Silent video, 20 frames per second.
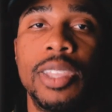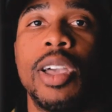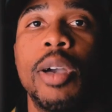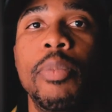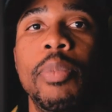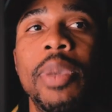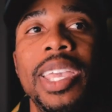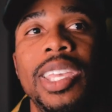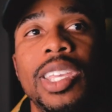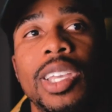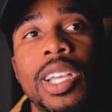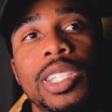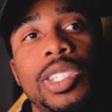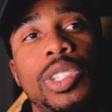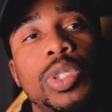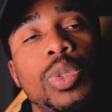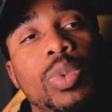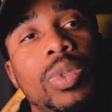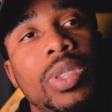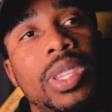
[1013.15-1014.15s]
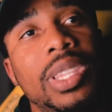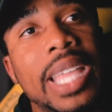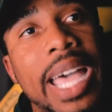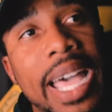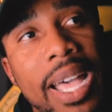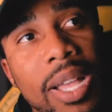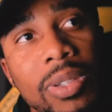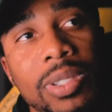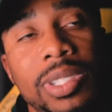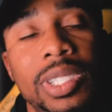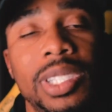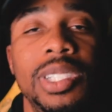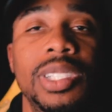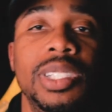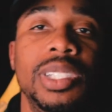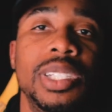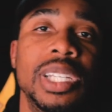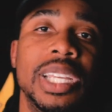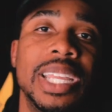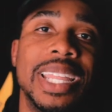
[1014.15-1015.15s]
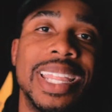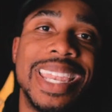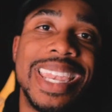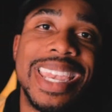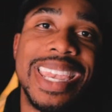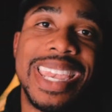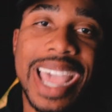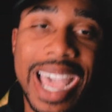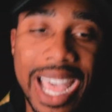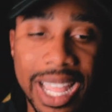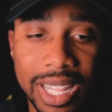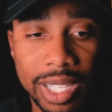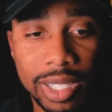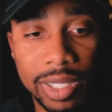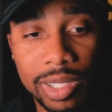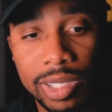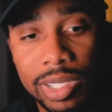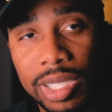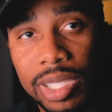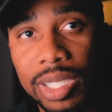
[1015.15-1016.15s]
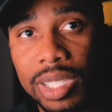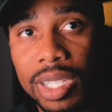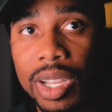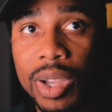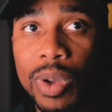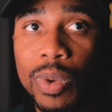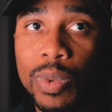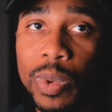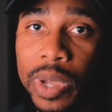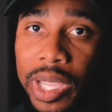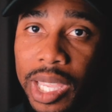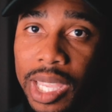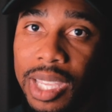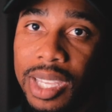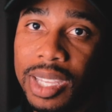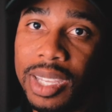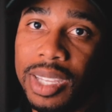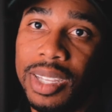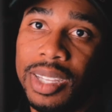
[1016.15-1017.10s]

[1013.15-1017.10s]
Y'all make y'all $2,000 a week.